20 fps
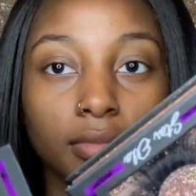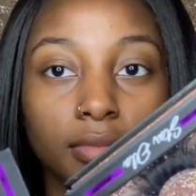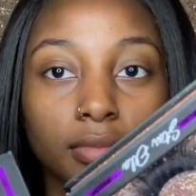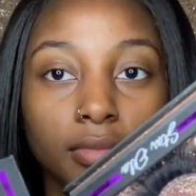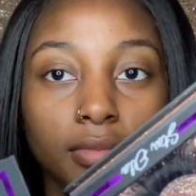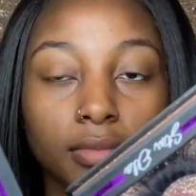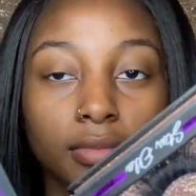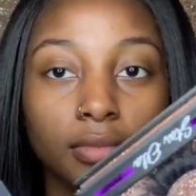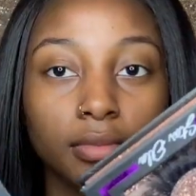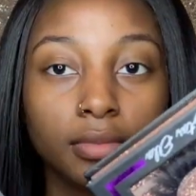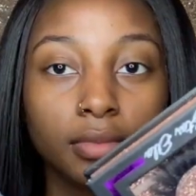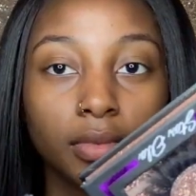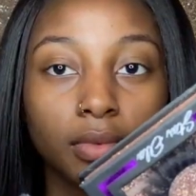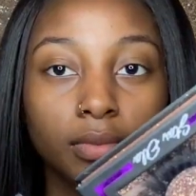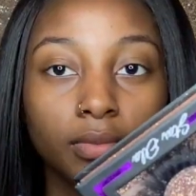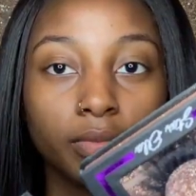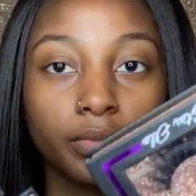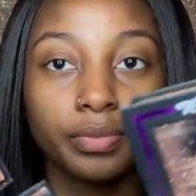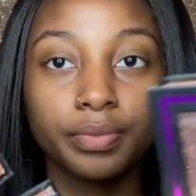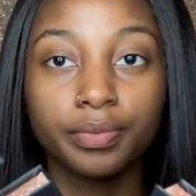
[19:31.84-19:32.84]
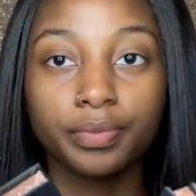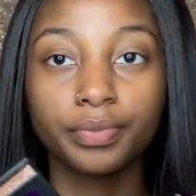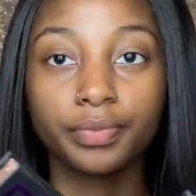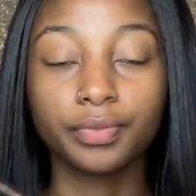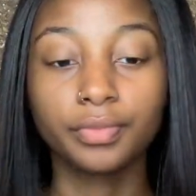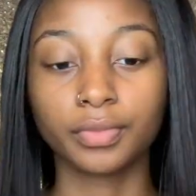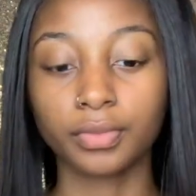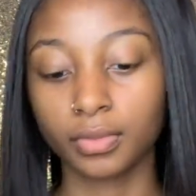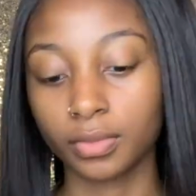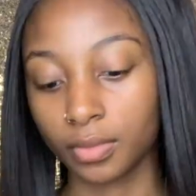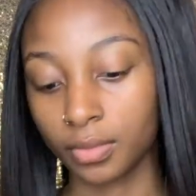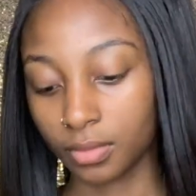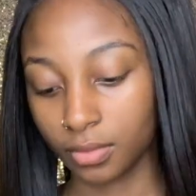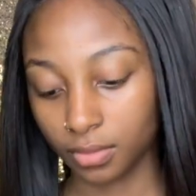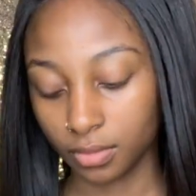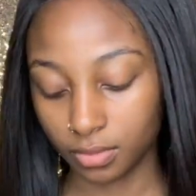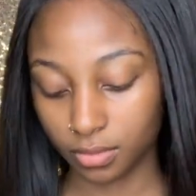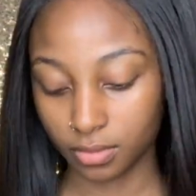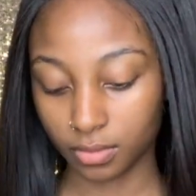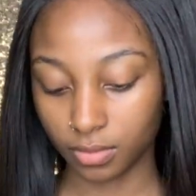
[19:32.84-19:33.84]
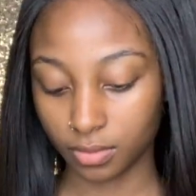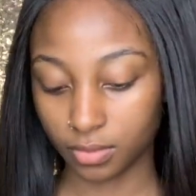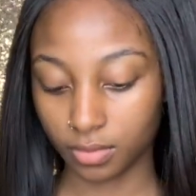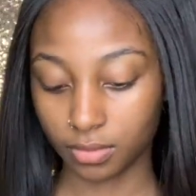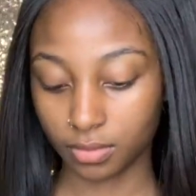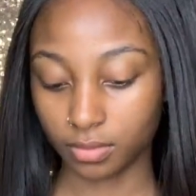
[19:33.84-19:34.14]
Nobody speaks.